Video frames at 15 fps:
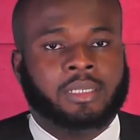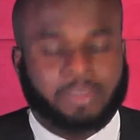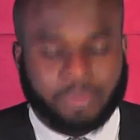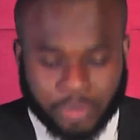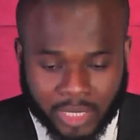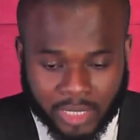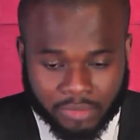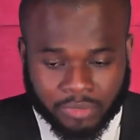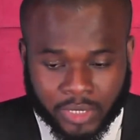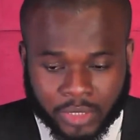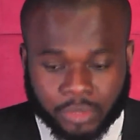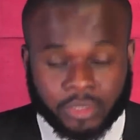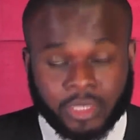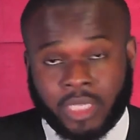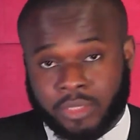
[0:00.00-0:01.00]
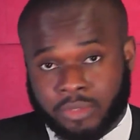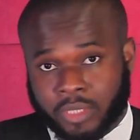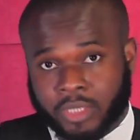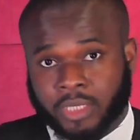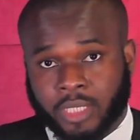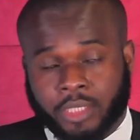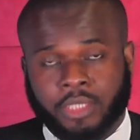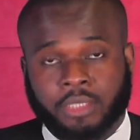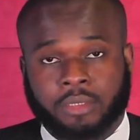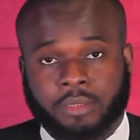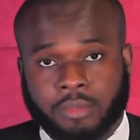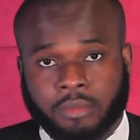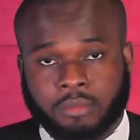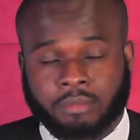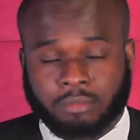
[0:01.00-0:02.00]
relevant to that transaction,
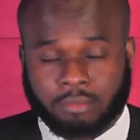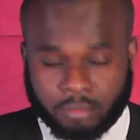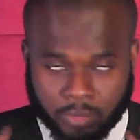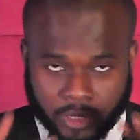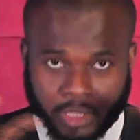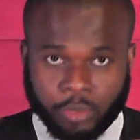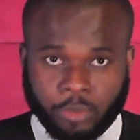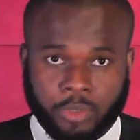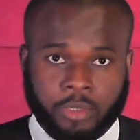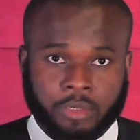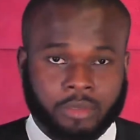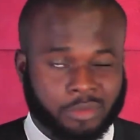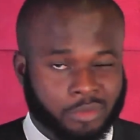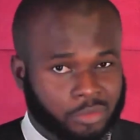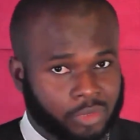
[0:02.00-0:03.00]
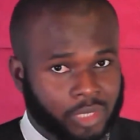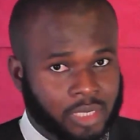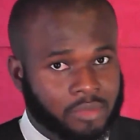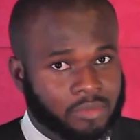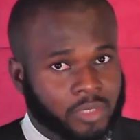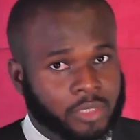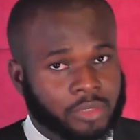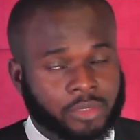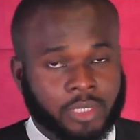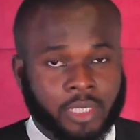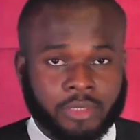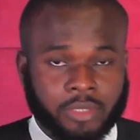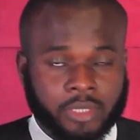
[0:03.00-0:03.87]
keyword, relevant to that